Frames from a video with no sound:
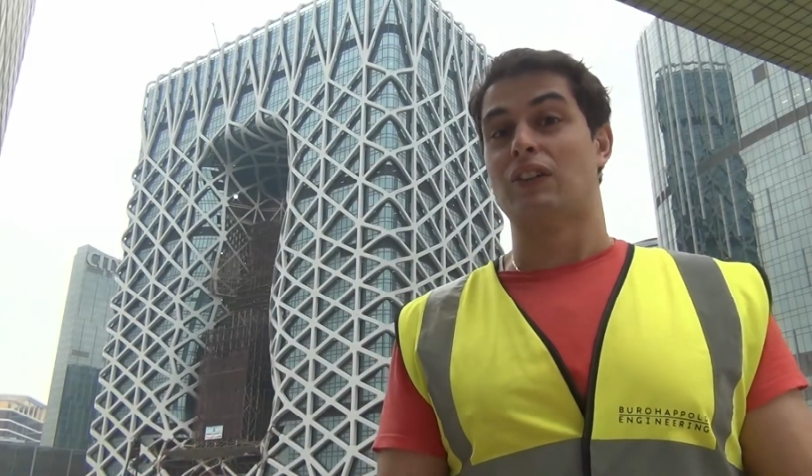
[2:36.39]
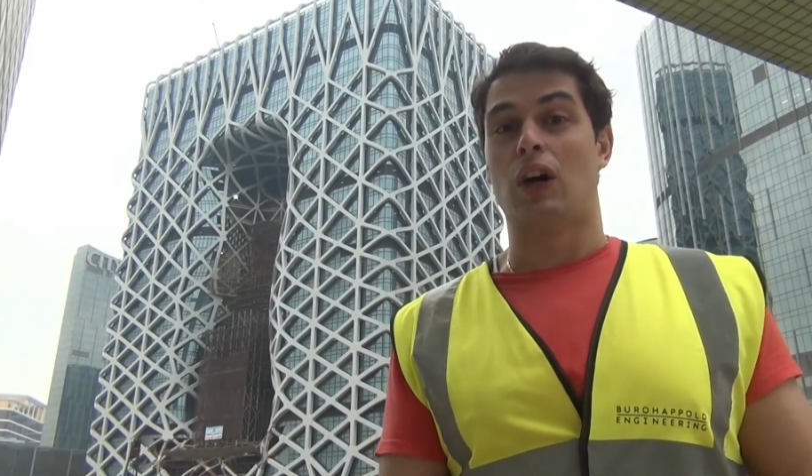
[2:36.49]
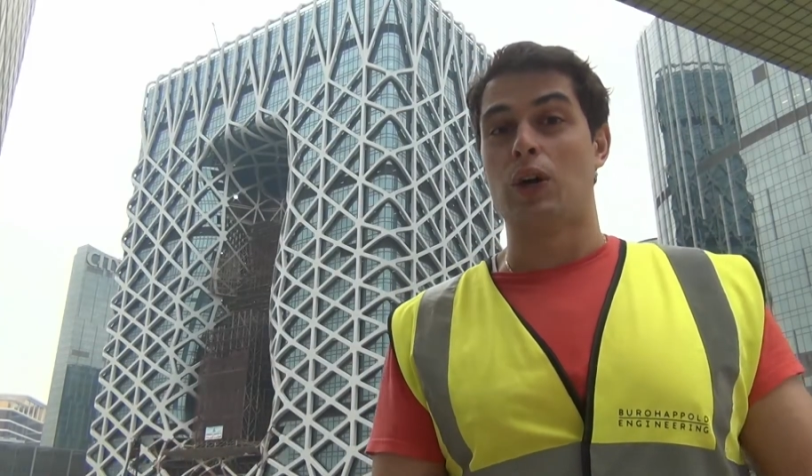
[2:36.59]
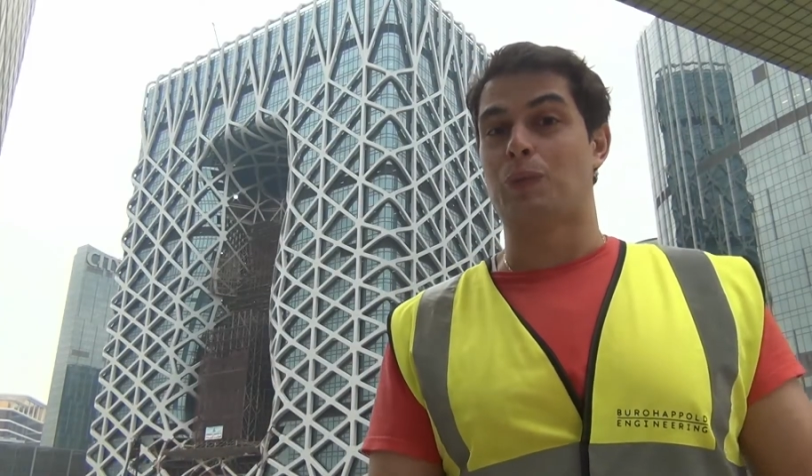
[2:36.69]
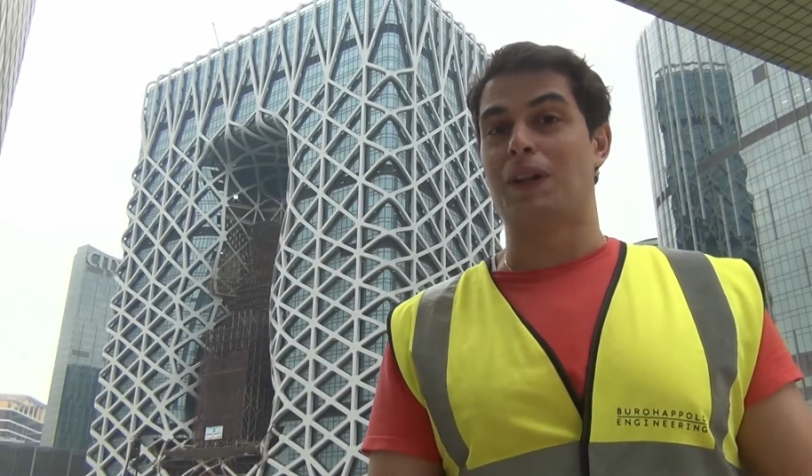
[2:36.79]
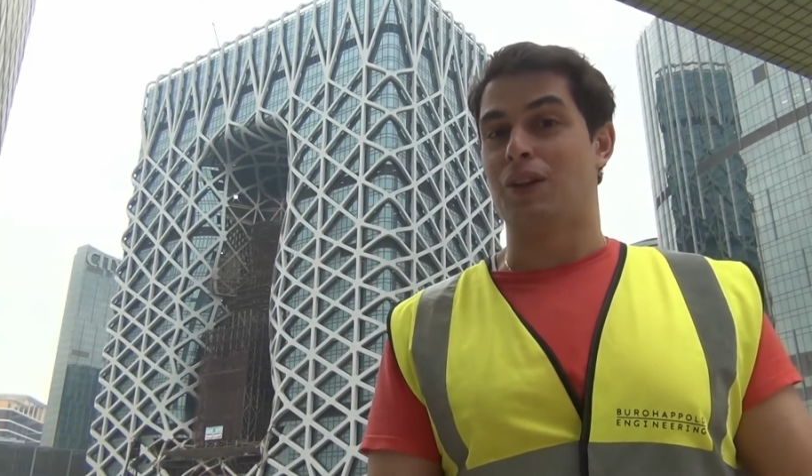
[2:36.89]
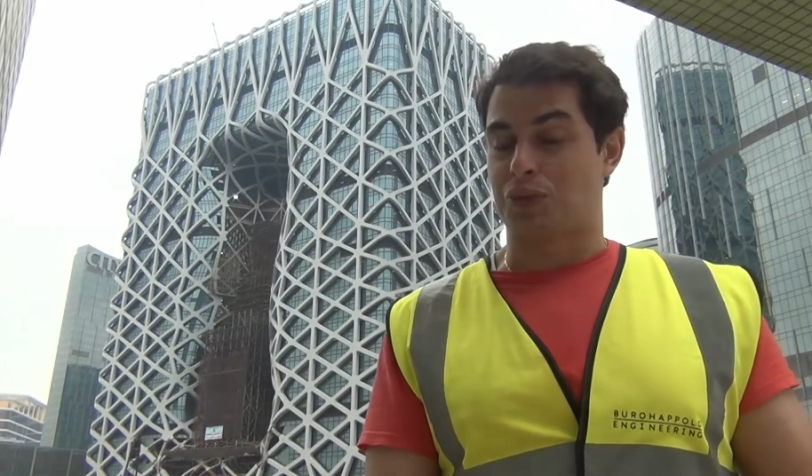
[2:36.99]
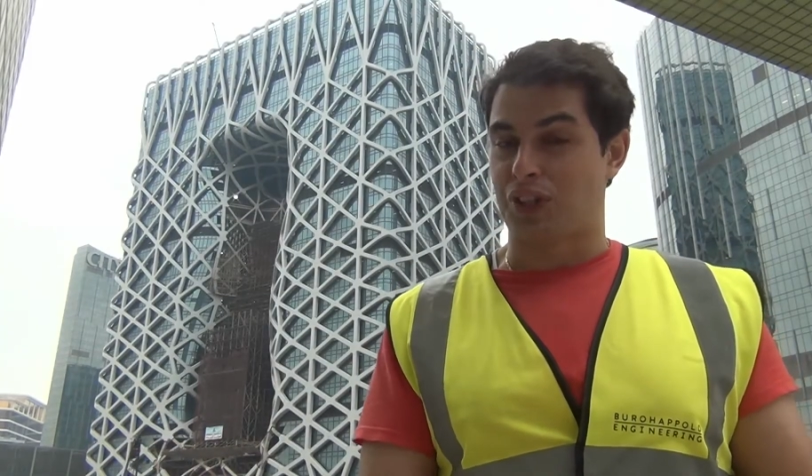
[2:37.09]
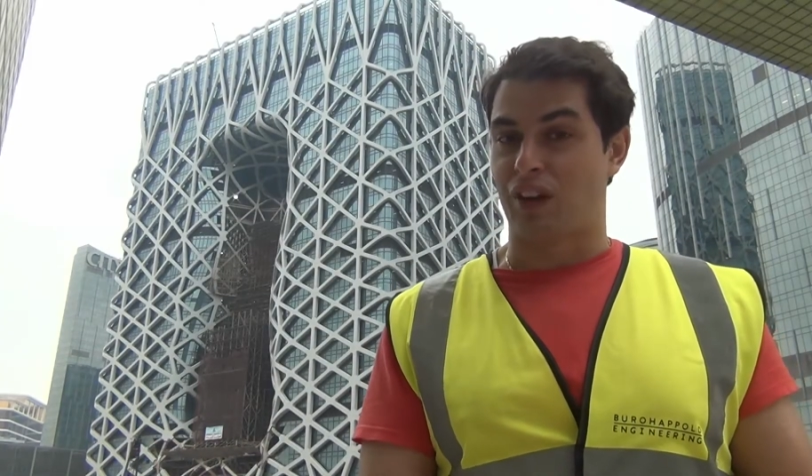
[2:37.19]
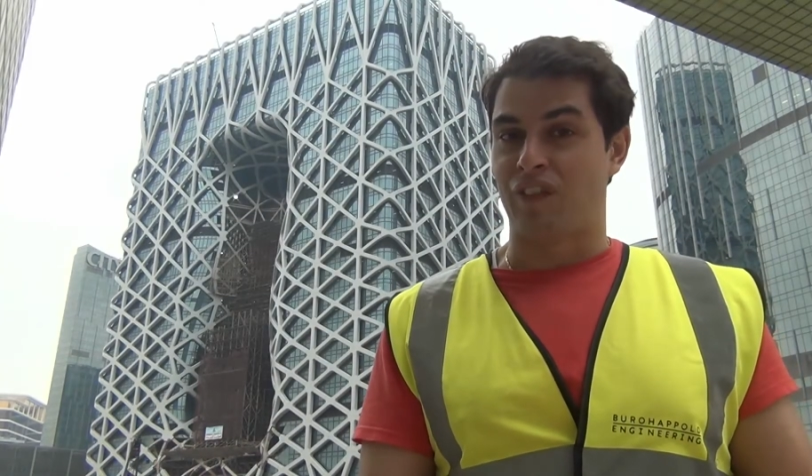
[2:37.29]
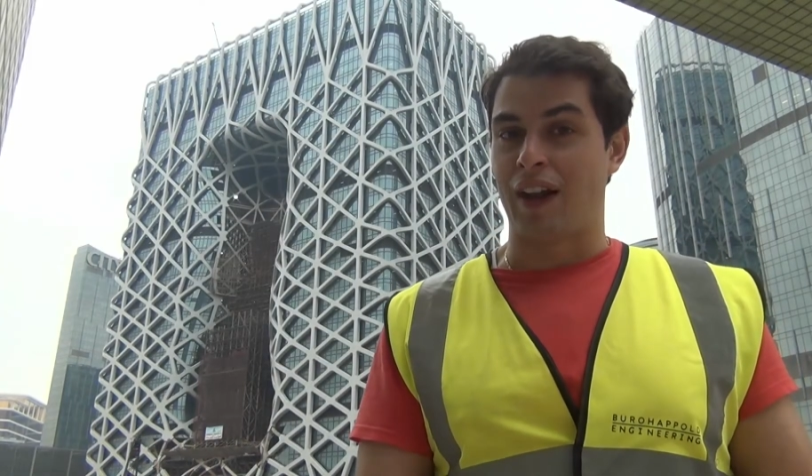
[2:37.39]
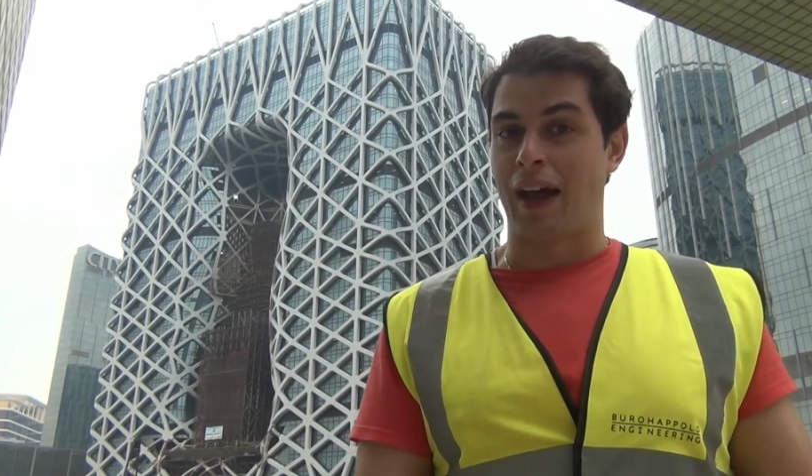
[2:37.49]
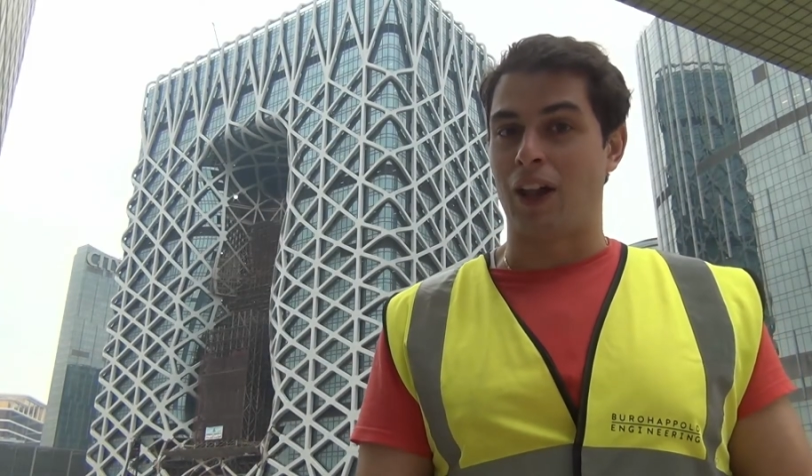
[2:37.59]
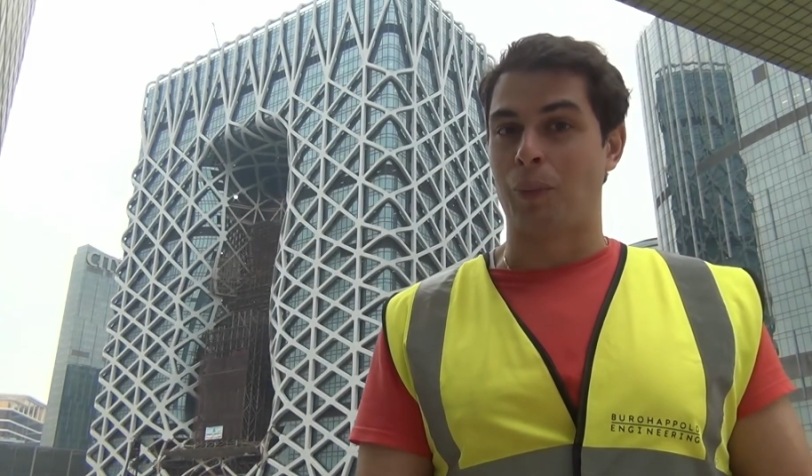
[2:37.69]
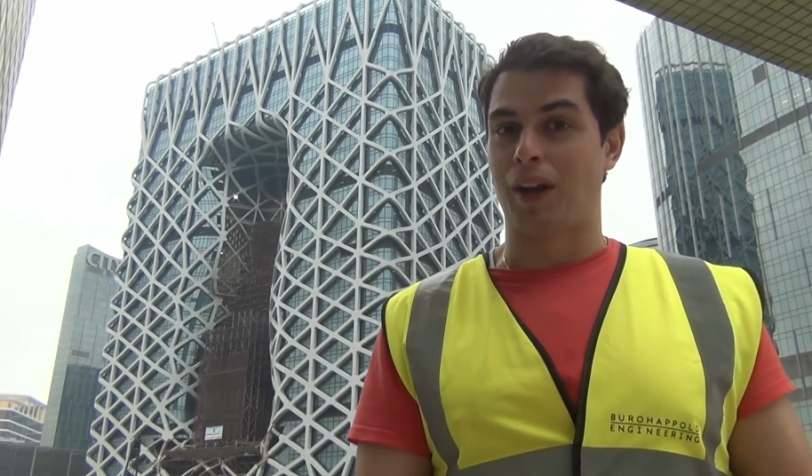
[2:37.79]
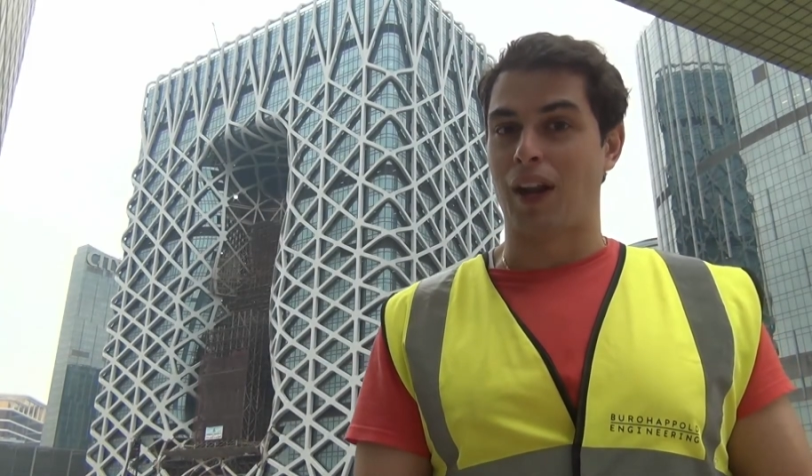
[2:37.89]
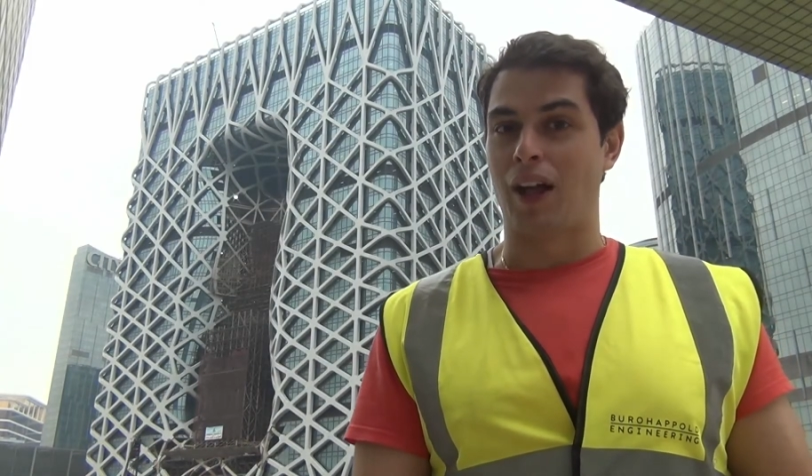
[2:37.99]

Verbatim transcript: I've always been interested in finite element